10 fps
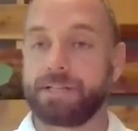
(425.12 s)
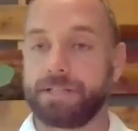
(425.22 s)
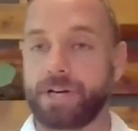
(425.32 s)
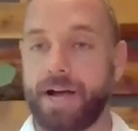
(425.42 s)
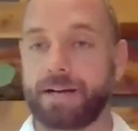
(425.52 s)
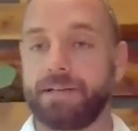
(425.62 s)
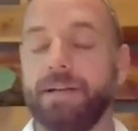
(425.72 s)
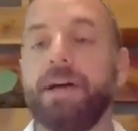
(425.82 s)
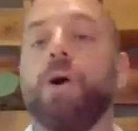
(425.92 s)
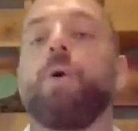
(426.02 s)
to contract,
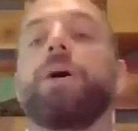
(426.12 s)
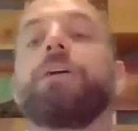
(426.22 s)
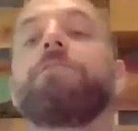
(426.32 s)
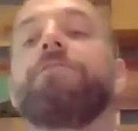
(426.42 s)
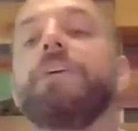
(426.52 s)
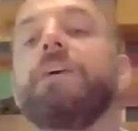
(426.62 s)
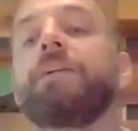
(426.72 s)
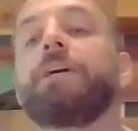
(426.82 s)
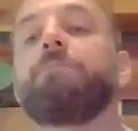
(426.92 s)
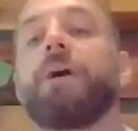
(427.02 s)
or you'll
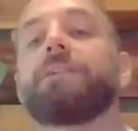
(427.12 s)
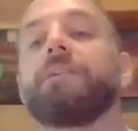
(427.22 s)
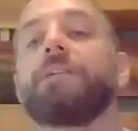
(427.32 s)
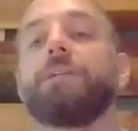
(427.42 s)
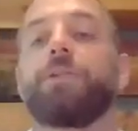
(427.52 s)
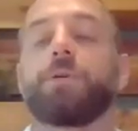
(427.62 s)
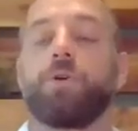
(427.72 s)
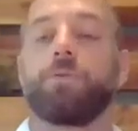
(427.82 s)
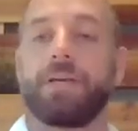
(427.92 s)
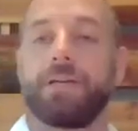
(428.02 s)
feel your muscles in your
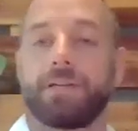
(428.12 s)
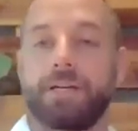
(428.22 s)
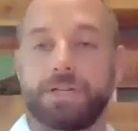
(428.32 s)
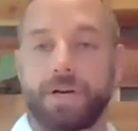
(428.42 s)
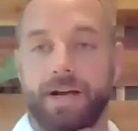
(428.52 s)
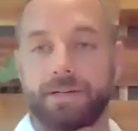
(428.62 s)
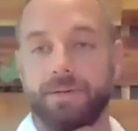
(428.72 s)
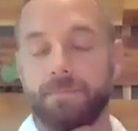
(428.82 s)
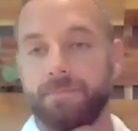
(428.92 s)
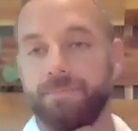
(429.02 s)
throat begin to contract,
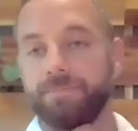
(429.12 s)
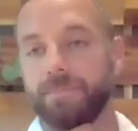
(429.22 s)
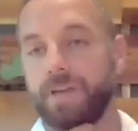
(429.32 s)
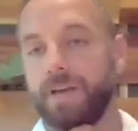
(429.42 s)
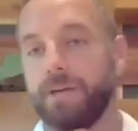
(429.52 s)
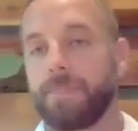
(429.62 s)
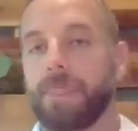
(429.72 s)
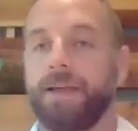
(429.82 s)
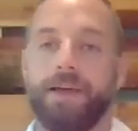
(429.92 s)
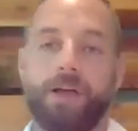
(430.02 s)
okay?
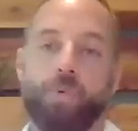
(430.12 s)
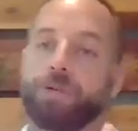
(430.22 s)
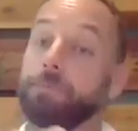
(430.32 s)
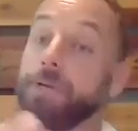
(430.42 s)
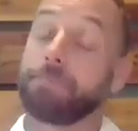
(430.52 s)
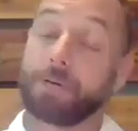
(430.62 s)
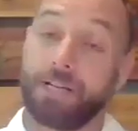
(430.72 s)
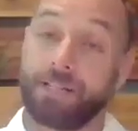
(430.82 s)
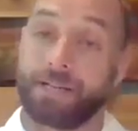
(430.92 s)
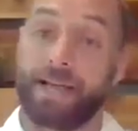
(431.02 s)
When you begin
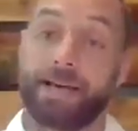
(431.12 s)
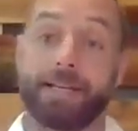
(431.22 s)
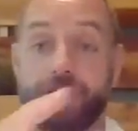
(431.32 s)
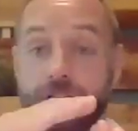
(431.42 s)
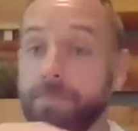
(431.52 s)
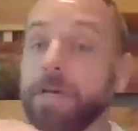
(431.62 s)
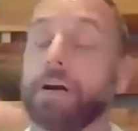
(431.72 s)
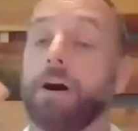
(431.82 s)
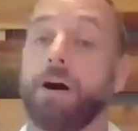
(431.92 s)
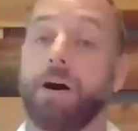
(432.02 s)
breathing again, it should be a
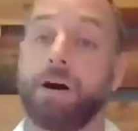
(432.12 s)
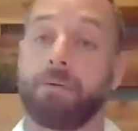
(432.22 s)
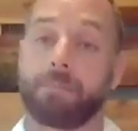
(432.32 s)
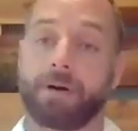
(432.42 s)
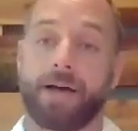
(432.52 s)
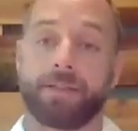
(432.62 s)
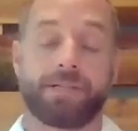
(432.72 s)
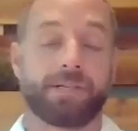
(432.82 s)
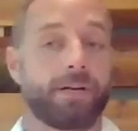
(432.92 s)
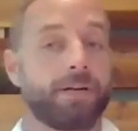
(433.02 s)
calm breath.
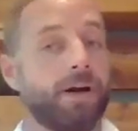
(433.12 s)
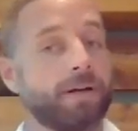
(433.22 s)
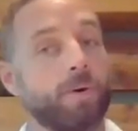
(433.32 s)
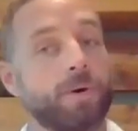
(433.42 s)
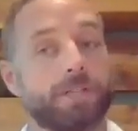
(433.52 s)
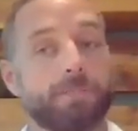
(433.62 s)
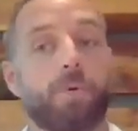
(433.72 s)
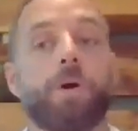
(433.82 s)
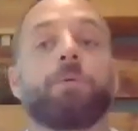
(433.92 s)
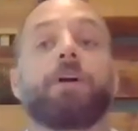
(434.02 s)
So you're not going to the
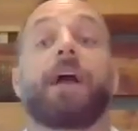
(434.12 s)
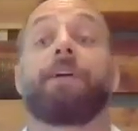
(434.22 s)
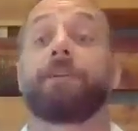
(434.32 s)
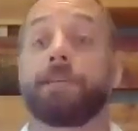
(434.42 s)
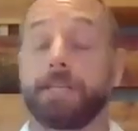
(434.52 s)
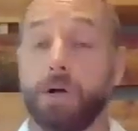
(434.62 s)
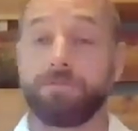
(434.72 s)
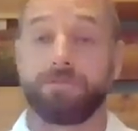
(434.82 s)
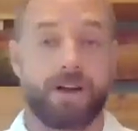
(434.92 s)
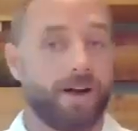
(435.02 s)
point where you're having to
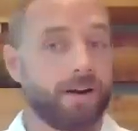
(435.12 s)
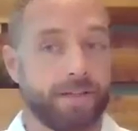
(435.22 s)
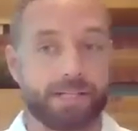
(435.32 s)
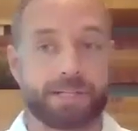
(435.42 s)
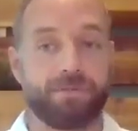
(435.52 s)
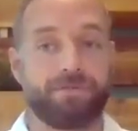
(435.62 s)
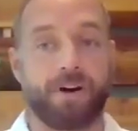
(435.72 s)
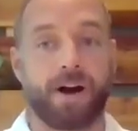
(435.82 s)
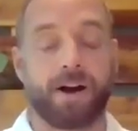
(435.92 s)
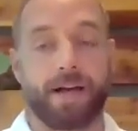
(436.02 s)
gulp for air. That's too
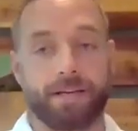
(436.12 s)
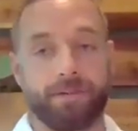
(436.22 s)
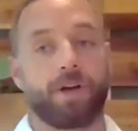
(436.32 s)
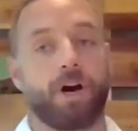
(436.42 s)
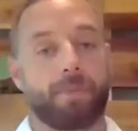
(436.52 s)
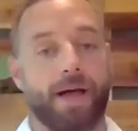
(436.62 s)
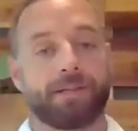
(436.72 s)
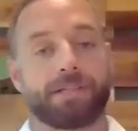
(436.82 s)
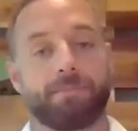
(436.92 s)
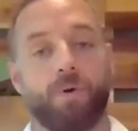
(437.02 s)
far and you've gone
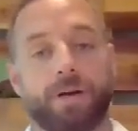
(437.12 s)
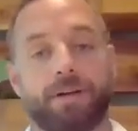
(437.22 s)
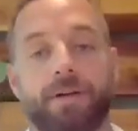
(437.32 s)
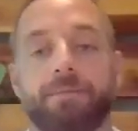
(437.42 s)
past the point.